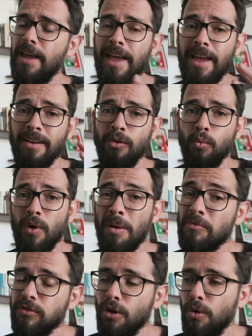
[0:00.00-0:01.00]
and
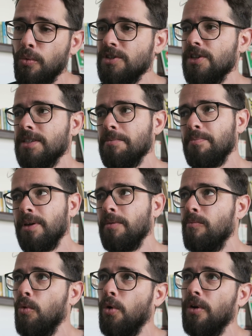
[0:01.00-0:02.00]
webflow which is a
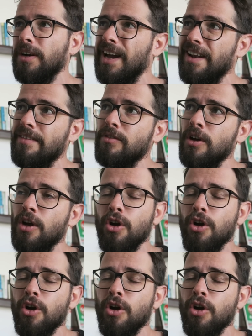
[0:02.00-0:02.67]
bit more kind of